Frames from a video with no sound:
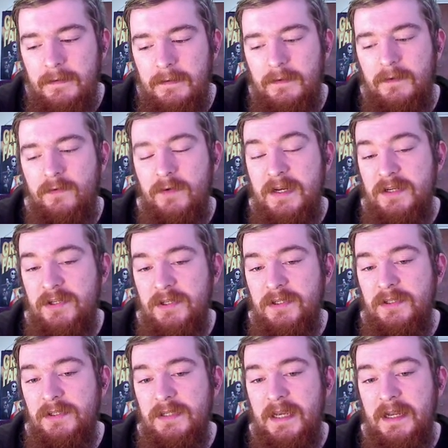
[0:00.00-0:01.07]

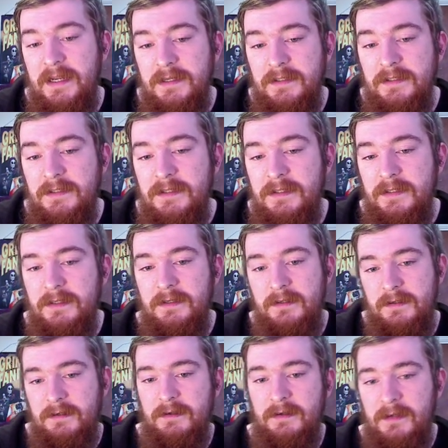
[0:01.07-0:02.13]
creatures and
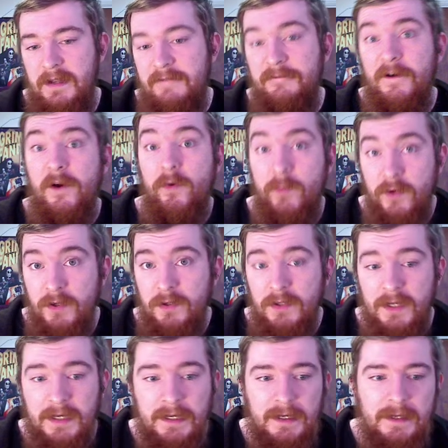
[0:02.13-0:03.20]
environment look
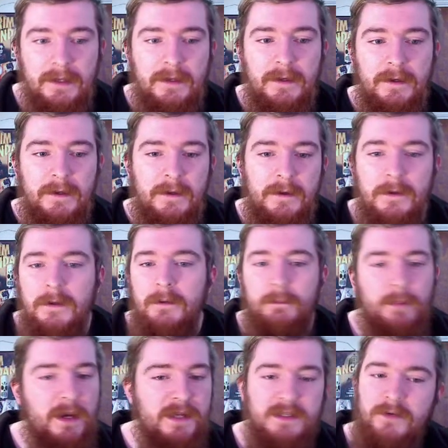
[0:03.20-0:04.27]
like,
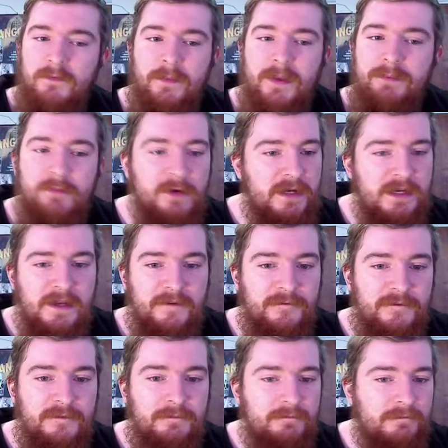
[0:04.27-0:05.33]
but I don't remember it enough
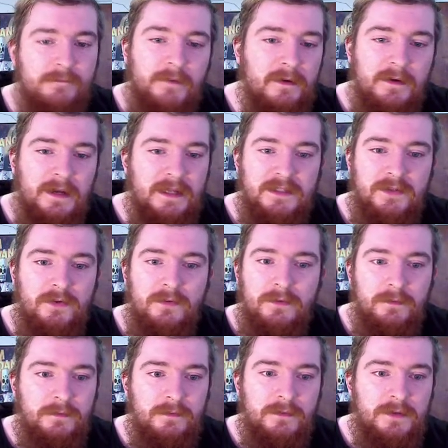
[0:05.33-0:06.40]
at all
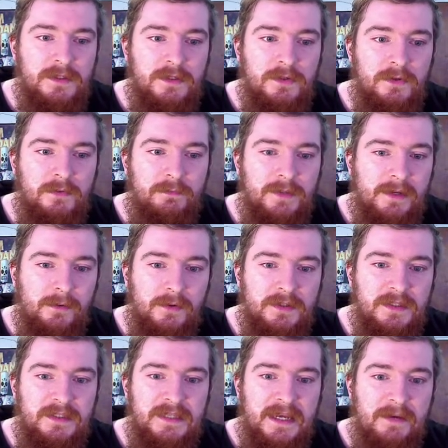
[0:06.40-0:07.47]
to be able
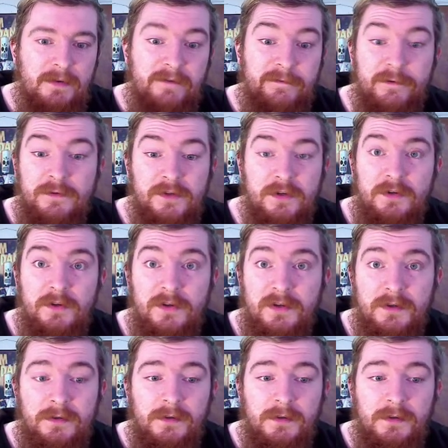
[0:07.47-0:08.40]
to say whether it was good or not.